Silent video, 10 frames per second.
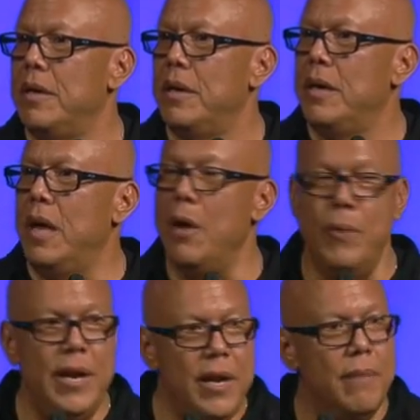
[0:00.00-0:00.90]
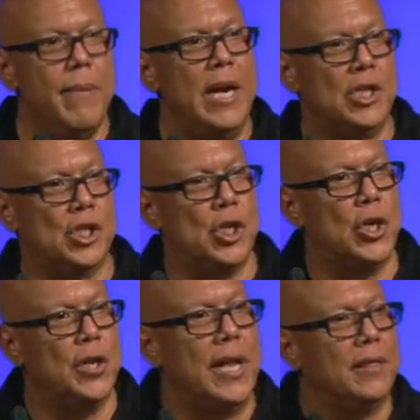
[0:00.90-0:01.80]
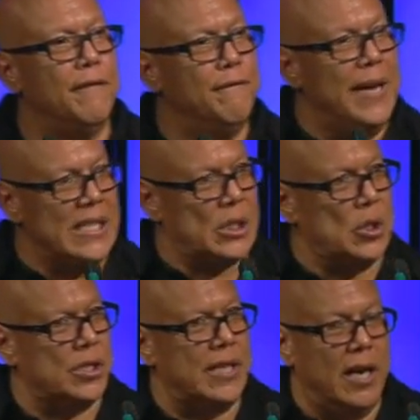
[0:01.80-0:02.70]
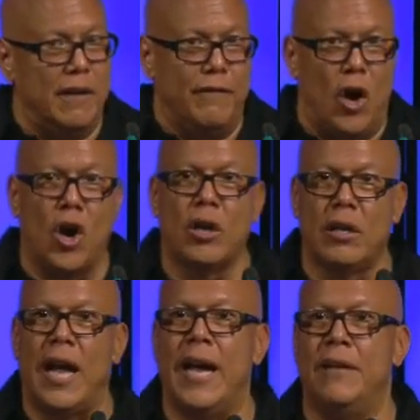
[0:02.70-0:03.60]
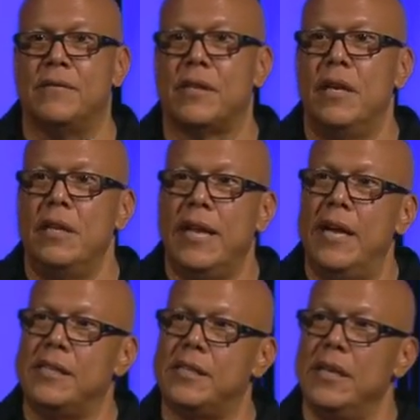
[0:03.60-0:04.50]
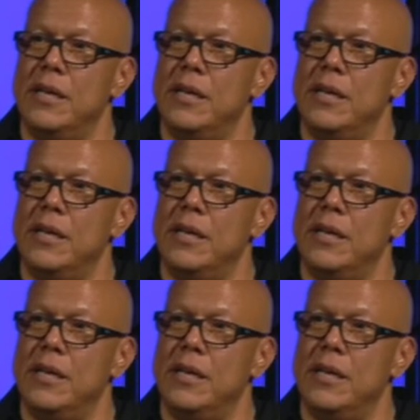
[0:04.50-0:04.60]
And we need to make sure that the vessels of our lives that is